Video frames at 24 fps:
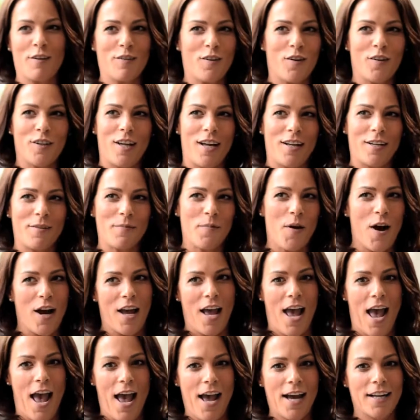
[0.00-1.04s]
I've got that in my
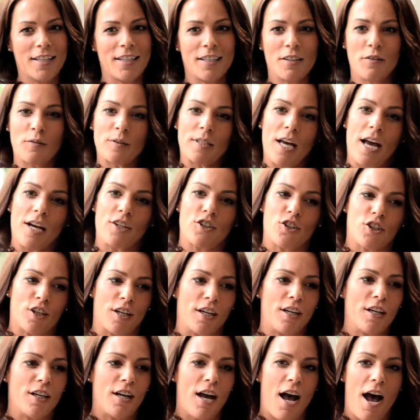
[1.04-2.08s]
hand. And it was
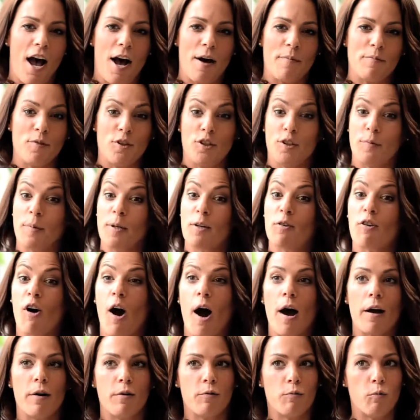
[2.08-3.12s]
actually used to be
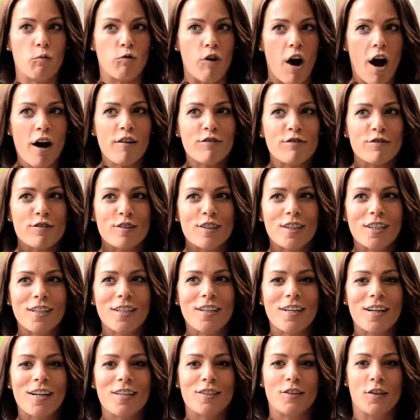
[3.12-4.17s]
quite rough.
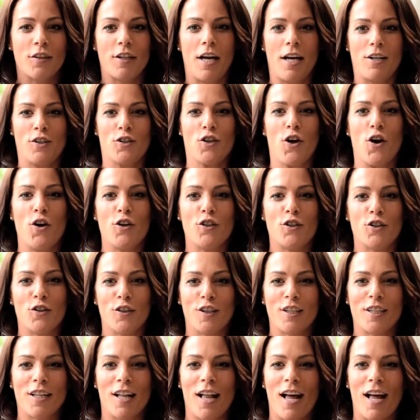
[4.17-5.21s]
So that shows you that in the